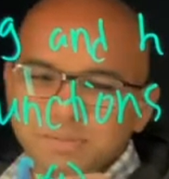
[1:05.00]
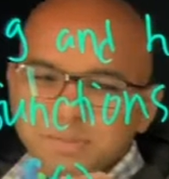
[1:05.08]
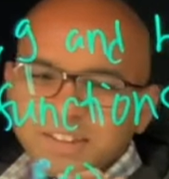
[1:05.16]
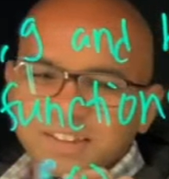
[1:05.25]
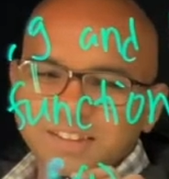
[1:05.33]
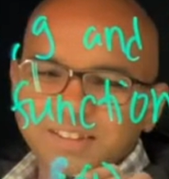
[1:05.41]

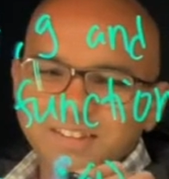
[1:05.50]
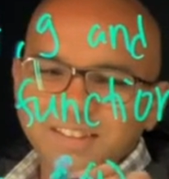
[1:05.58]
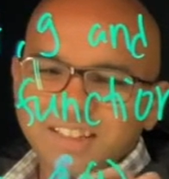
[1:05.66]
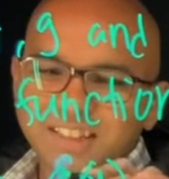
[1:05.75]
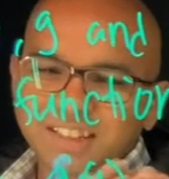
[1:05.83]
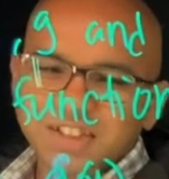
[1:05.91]
make it
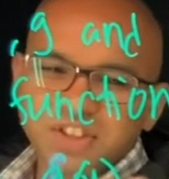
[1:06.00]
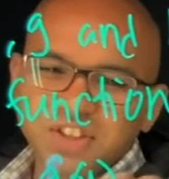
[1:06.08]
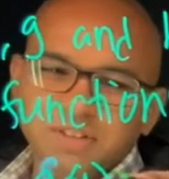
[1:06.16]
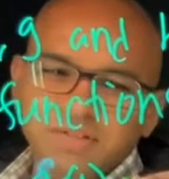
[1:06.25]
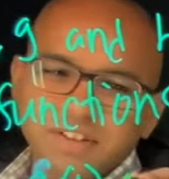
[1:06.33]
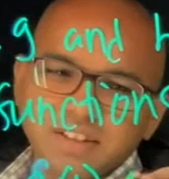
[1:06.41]
g
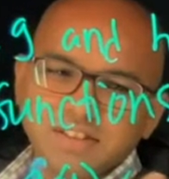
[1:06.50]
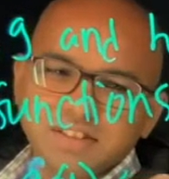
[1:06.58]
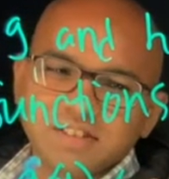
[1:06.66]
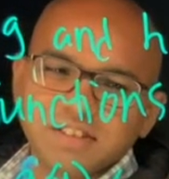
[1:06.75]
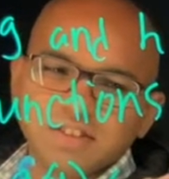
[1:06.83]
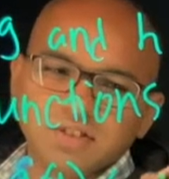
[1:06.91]
of x
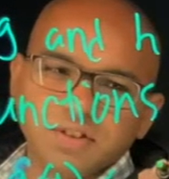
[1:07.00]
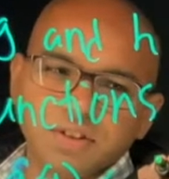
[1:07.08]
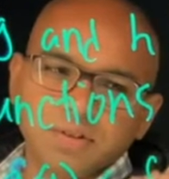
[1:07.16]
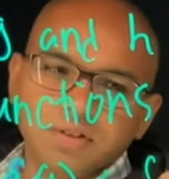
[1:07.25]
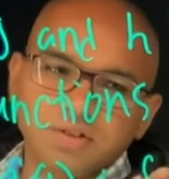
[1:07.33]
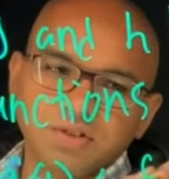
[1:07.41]
is less or
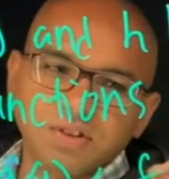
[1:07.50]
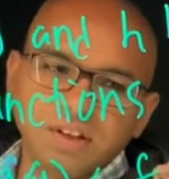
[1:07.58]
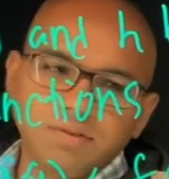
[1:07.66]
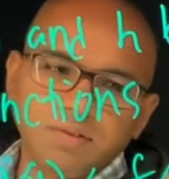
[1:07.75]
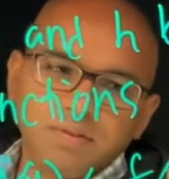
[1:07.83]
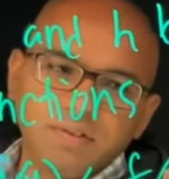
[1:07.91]
equals to
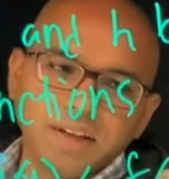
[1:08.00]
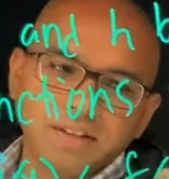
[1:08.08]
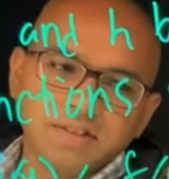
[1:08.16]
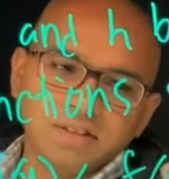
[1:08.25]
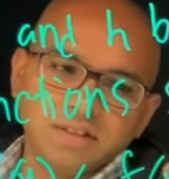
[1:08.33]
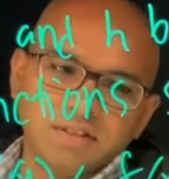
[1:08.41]
f of
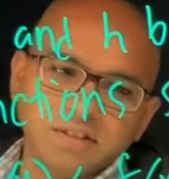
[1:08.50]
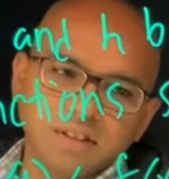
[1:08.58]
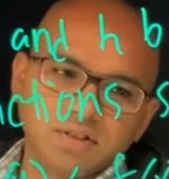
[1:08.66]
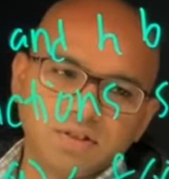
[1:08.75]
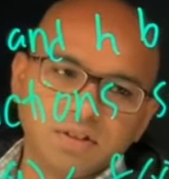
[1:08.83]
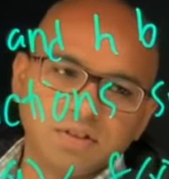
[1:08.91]
x is
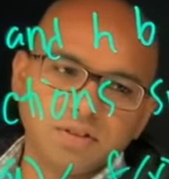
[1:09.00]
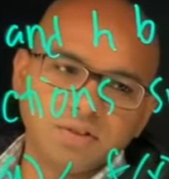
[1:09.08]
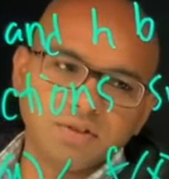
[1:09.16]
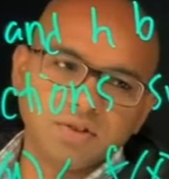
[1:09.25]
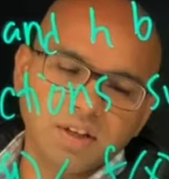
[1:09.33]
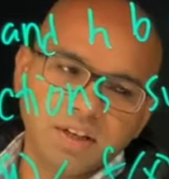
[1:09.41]
less or equals
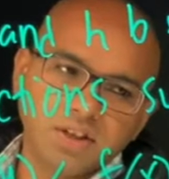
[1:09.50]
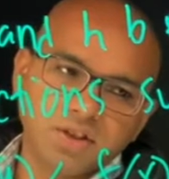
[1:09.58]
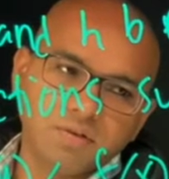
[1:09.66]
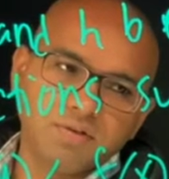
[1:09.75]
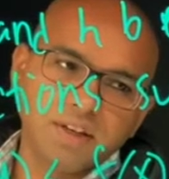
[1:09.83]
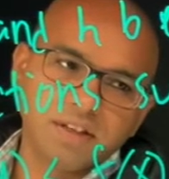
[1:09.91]
to h
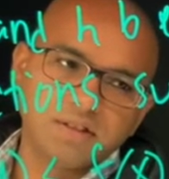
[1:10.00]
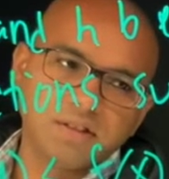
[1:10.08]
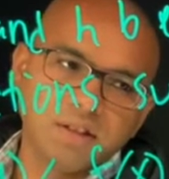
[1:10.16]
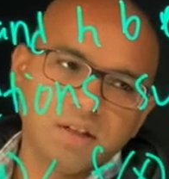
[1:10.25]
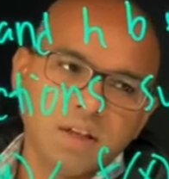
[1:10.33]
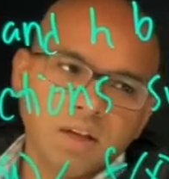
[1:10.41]
of x
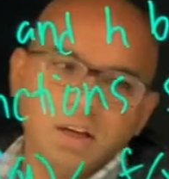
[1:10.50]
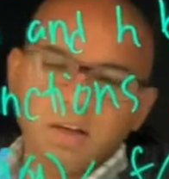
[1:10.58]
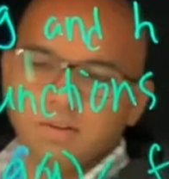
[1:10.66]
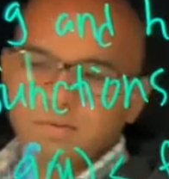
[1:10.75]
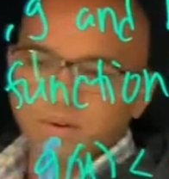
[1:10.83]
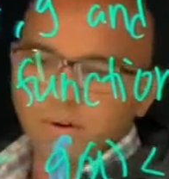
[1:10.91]

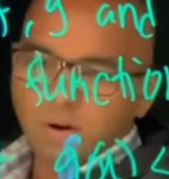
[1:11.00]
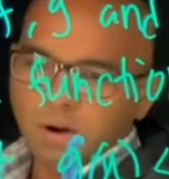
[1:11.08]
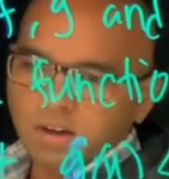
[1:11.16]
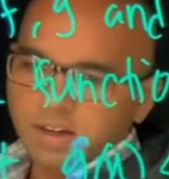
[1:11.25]
for all